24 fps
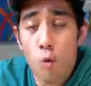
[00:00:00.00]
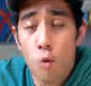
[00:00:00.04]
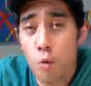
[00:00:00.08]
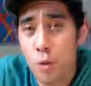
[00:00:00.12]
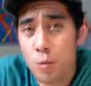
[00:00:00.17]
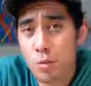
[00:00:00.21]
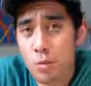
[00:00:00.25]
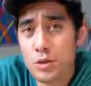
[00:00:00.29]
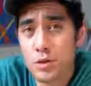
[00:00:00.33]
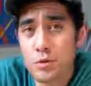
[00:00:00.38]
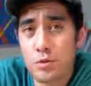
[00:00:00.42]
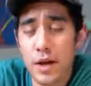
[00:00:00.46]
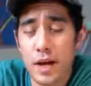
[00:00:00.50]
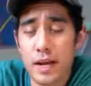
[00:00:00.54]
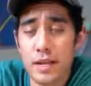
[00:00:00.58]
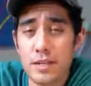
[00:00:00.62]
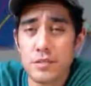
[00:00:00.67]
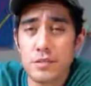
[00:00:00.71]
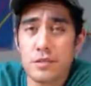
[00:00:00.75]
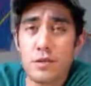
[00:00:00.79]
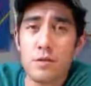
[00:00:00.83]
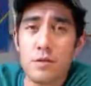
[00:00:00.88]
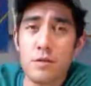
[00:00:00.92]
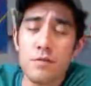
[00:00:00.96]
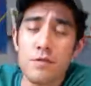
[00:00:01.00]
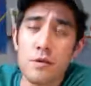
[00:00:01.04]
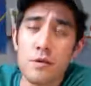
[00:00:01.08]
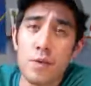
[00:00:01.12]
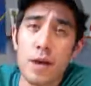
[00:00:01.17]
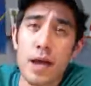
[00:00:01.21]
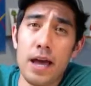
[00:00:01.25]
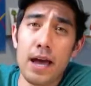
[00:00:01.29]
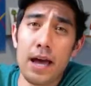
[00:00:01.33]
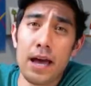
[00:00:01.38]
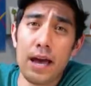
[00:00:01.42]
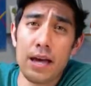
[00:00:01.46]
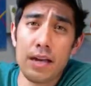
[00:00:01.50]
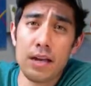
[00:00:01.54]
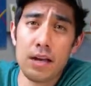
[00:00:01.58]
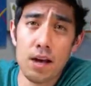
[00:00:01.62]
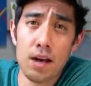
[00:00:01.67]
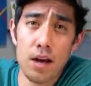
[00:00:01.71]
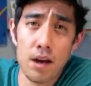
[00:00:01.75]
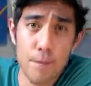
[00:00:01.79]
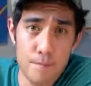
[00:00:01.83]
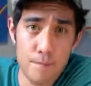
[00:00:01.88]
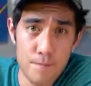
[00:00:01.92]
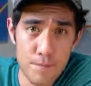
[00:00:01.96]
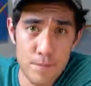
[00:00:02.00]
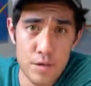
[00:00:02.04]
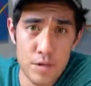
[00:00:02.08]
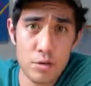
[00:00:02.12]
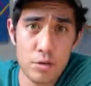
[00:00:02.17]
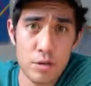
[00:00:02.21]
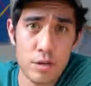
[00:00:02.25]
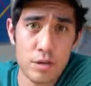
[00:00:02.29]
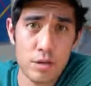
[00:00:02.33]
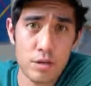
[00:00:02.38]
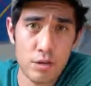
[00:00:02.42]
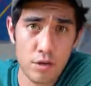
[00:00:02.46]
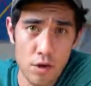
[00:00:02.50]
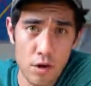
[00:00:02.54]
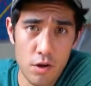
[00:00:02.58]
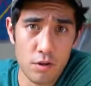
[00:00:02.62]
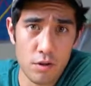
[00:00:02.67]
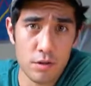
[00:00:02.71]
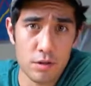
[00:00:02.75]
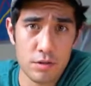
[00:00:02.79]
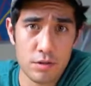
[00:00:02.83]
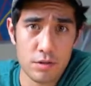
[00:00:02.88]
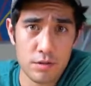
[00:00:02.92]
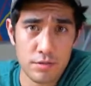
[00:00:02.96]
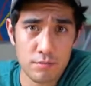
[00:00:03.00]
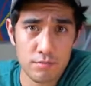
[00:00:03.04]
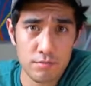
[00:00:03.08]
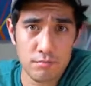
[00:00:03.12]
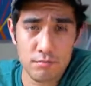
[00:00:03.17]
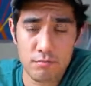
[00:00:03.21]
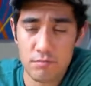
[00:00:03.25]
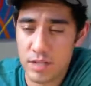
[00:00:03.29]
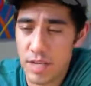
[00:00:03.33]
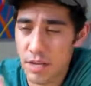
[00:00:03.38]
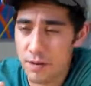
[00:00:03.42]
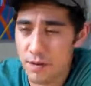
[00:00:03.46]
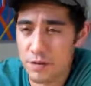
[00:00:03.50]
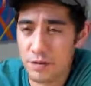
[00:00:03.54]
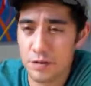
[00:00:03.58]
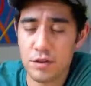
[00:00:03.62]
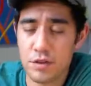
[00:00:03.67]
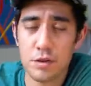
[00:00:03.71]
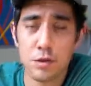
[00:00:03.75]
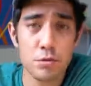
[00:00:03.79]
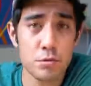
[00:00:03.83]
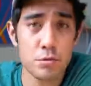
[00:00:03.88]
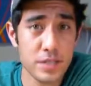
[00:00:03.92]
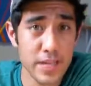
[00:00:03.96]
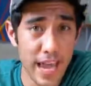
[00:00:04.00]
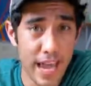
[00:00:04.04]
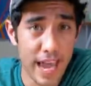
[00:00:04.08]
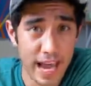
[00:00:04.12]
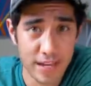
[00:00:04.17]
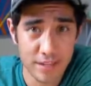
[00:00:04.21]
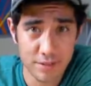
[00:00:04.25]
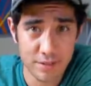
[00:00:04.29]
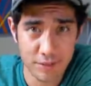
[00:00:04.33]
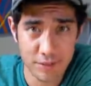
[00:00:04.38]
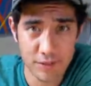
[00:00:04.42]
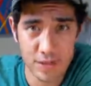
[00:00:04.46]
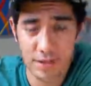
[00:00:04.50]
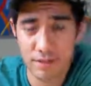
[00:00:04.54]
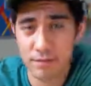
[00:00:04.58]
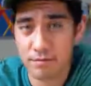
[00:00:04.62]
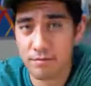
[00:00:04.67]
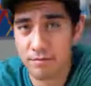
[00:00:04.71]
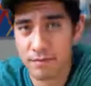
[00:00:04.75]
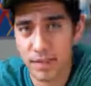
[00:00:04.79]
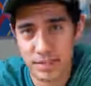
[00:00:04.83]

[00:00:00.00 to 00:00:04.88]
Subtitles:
what would you guys do if you had $1 million given to you tax-free?